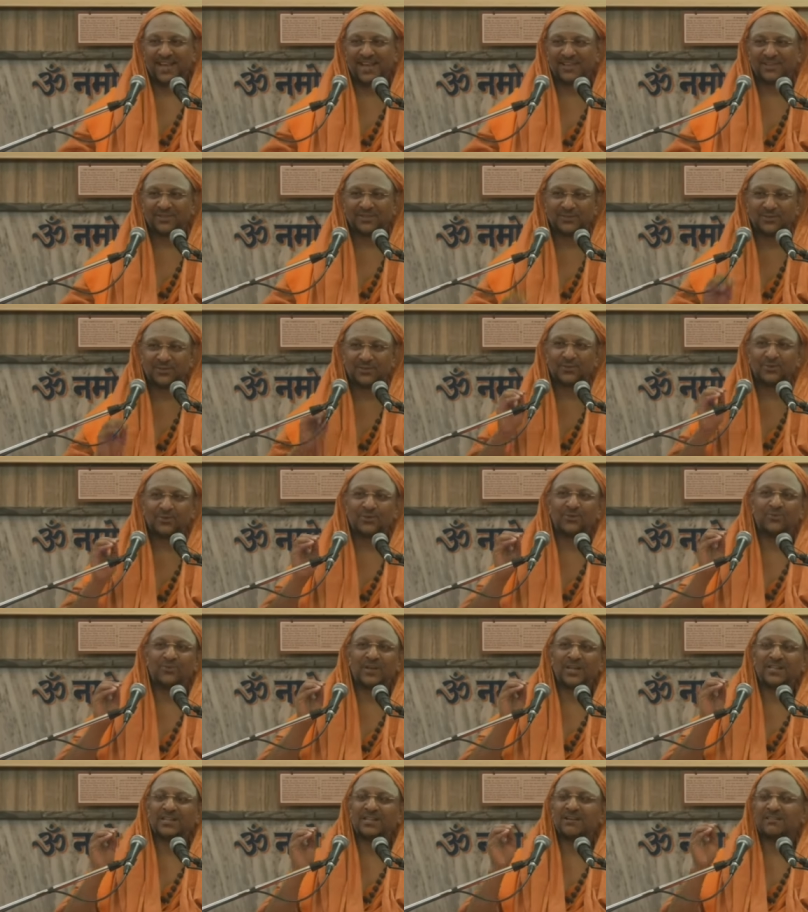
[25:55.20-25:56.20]
And Guru
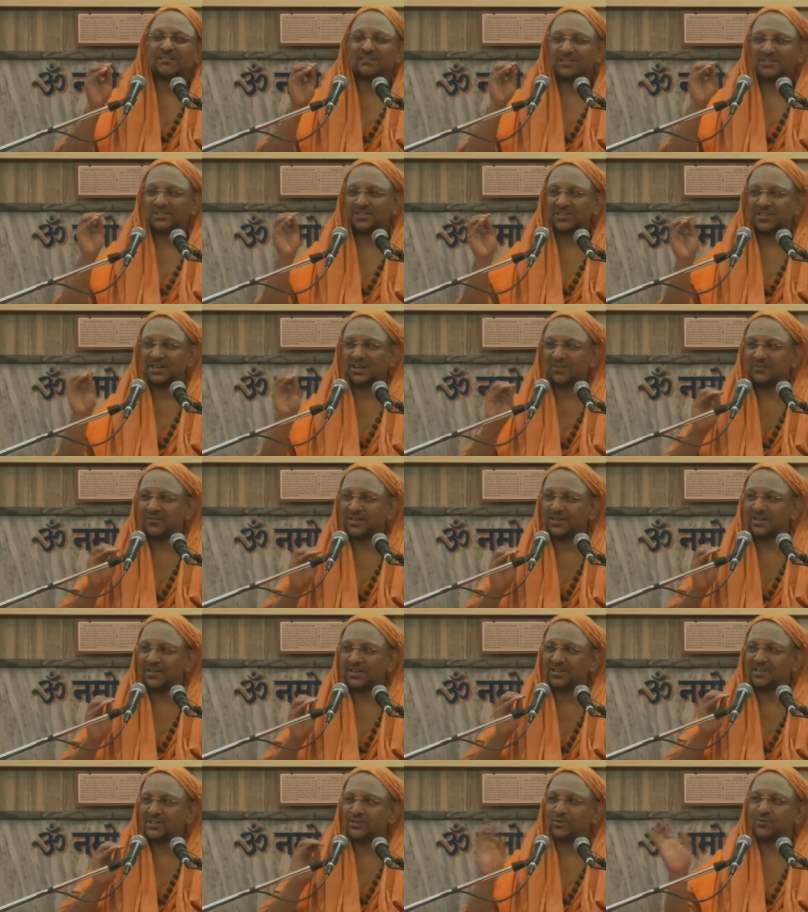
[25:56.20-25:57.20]
Vedanta
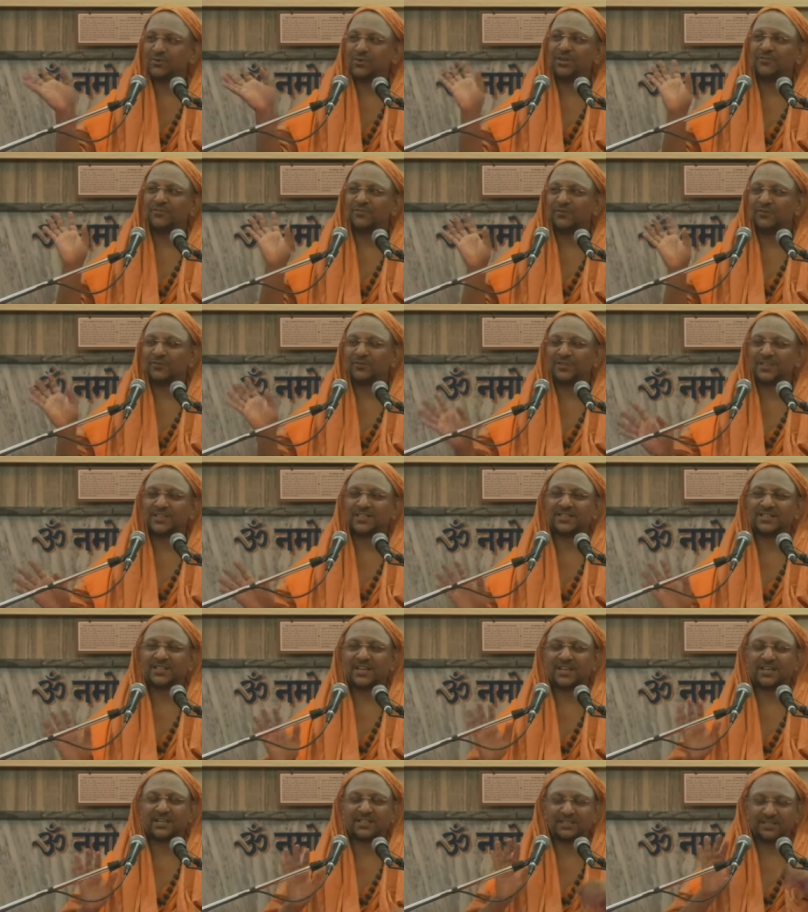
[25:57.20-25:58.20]
Shravana is only for this
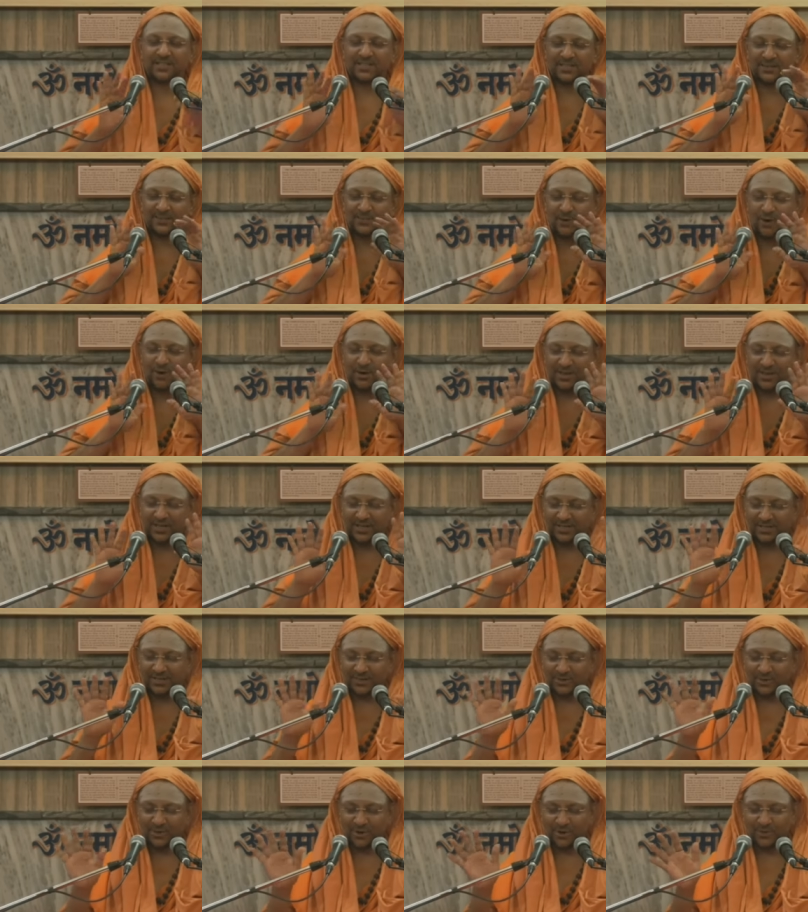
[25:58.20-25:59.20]
that this body
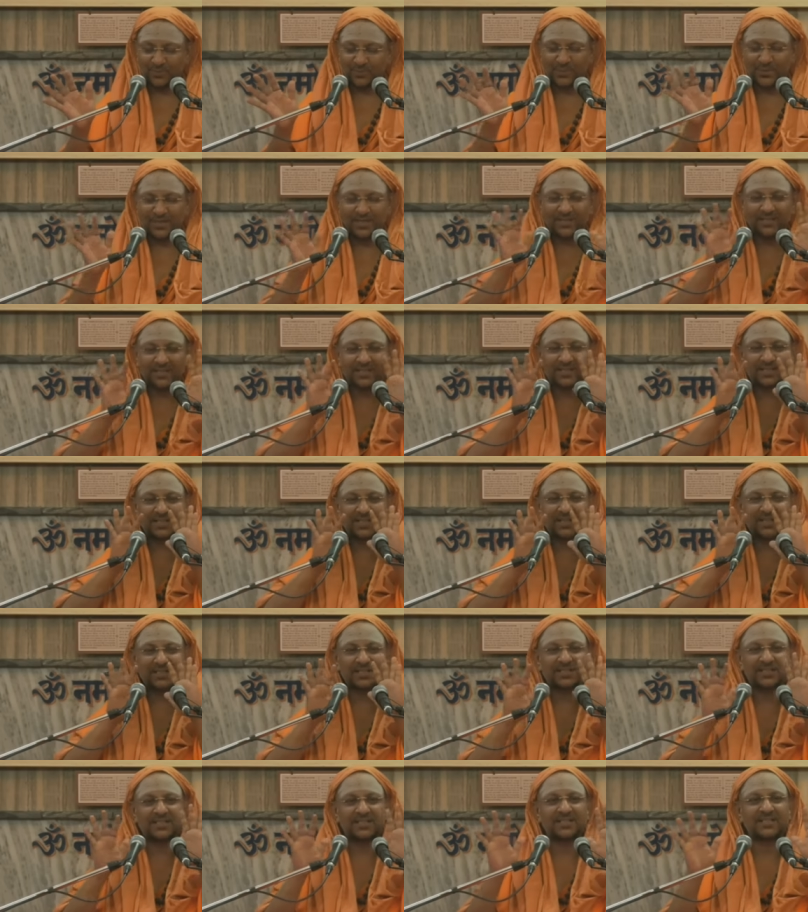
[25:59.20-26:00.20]
is not me, the
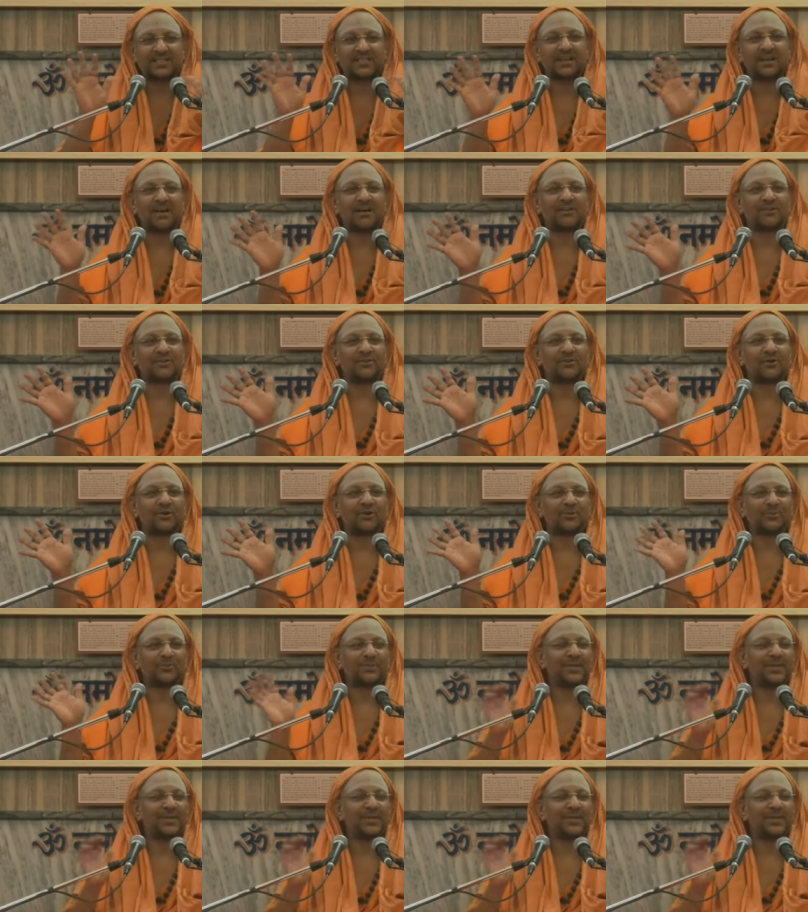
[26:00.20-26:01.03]
senses are not